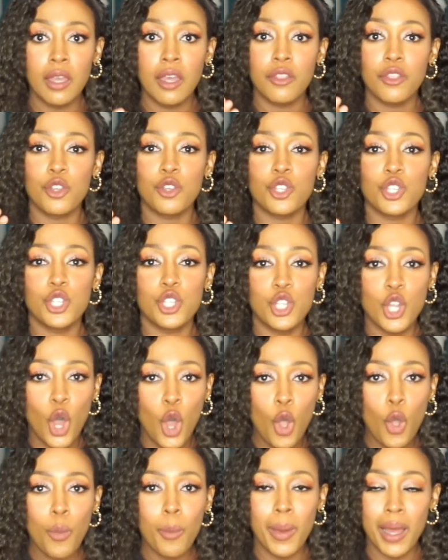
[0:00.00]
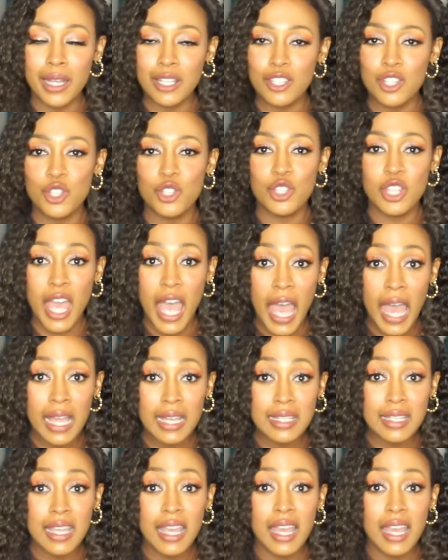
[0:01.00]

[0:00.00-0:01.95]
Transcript: there's so much that